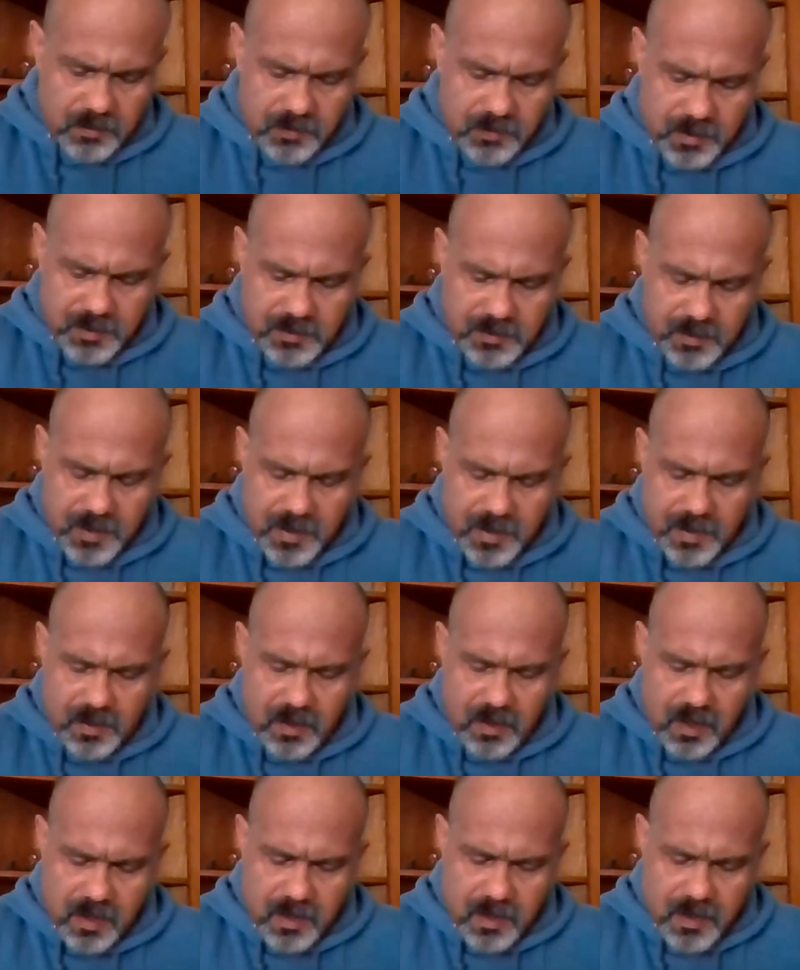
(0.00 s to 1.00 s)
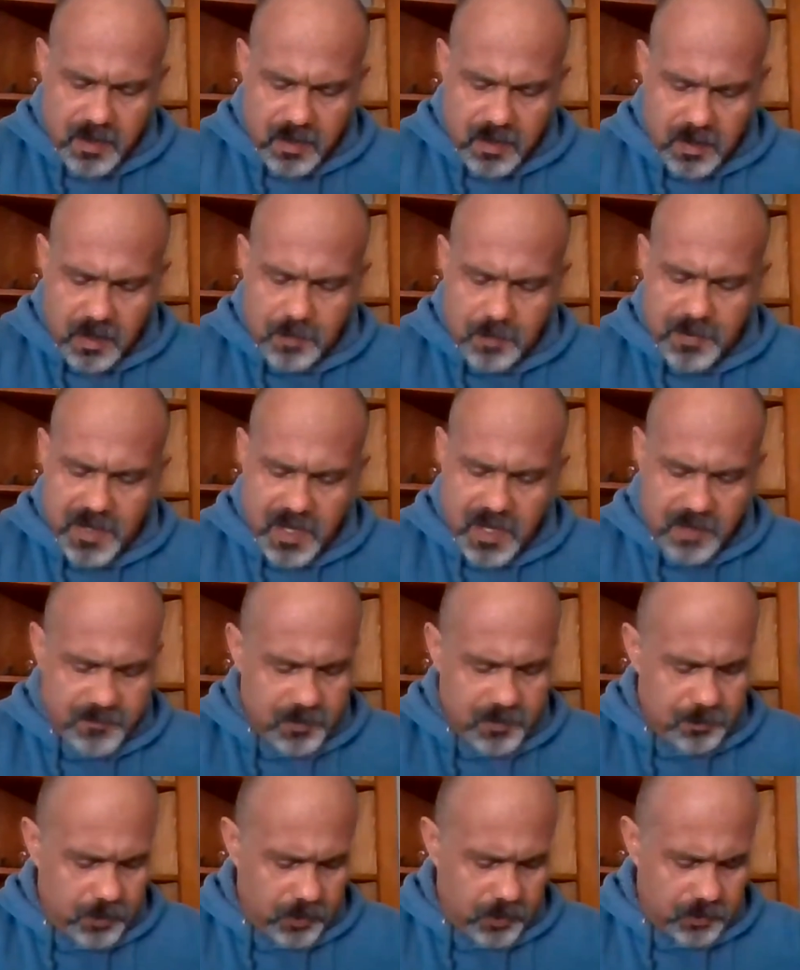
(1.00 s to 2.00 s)
They tie up
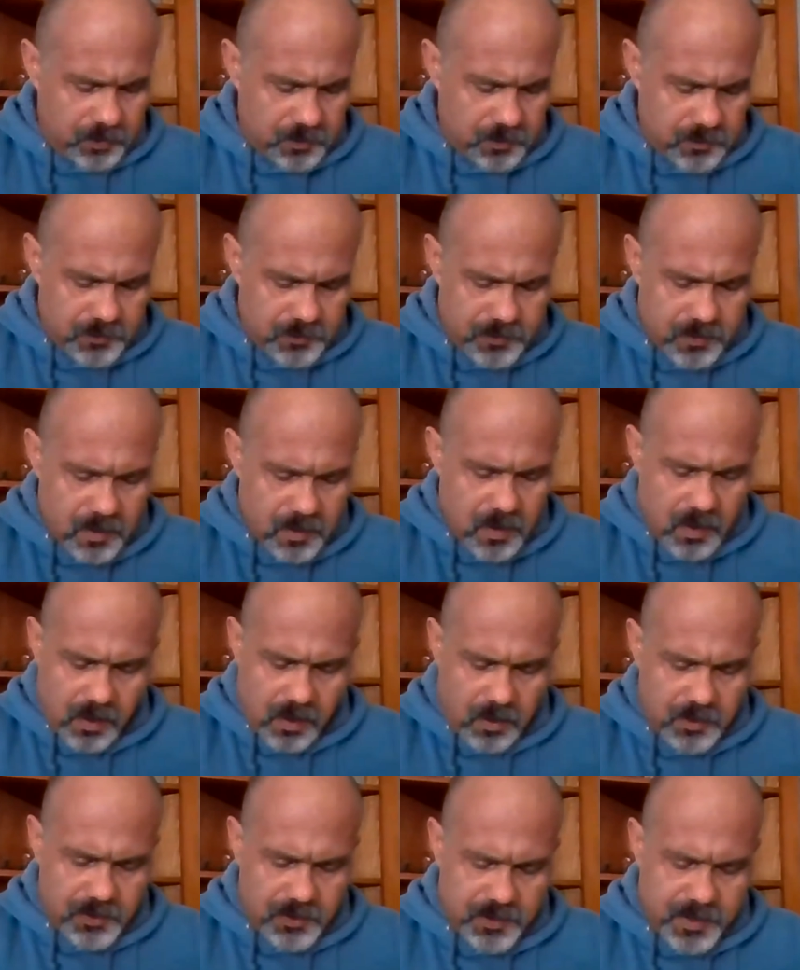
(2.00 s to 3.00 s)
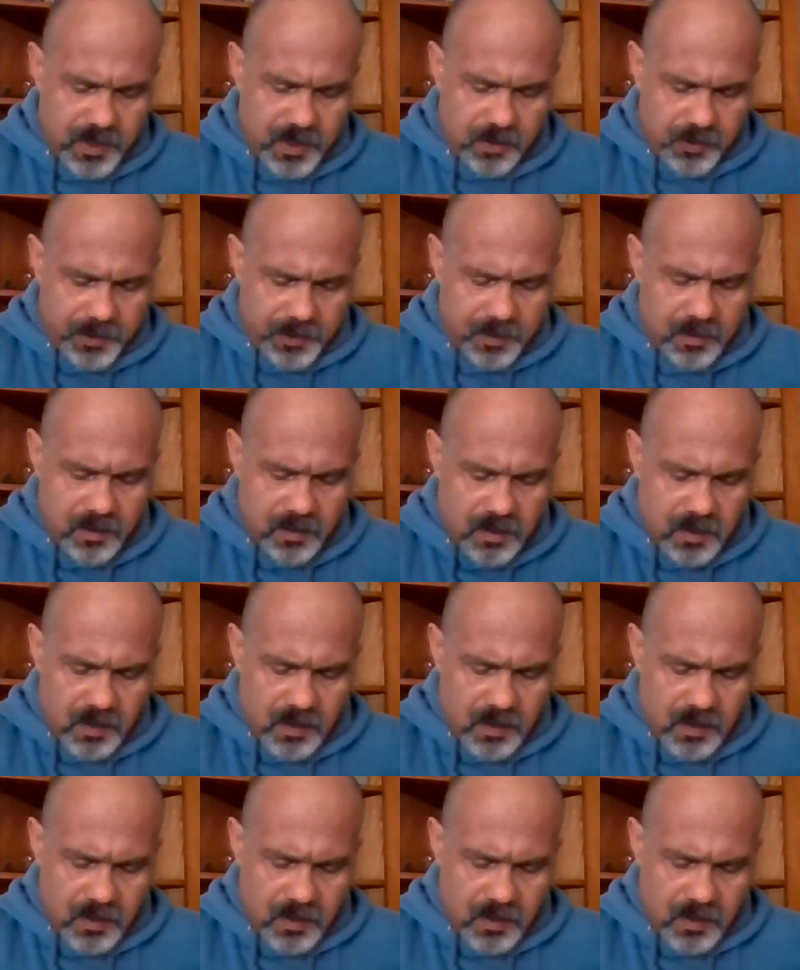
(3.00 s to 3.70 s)
heavy burdens, hard to carry,